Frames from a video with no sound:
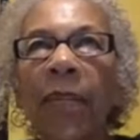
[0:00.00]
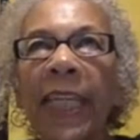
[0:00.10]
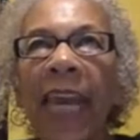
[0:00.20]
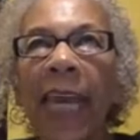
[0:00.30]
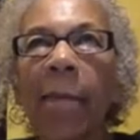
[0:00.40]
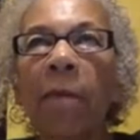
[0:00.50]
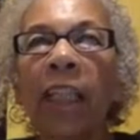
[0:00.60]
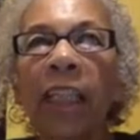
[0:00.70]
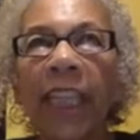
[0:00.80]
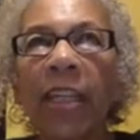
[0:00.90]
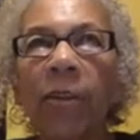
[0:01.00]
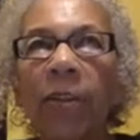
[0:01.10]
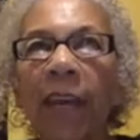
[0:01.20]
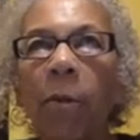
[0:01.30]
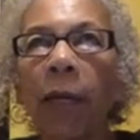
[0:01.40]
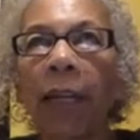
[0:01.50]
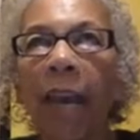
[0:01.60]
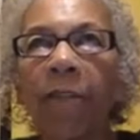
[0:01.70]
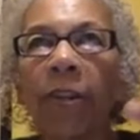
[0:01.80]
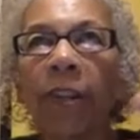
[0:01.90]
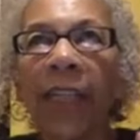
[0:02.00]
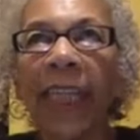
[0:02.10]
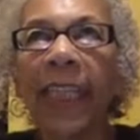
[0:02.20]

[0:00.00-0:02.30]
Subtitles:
became clear that whatever it